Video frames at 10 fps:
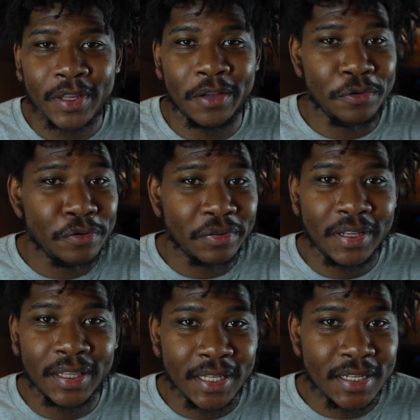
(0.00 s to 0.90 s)
And
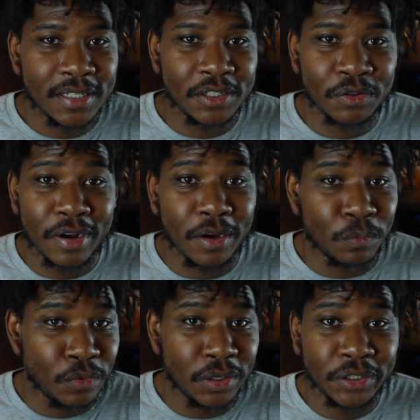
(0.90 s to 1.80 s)
usually a lease is
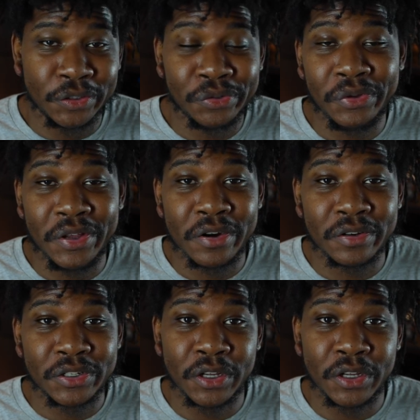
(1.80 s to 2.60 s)
around 1 to 2 years.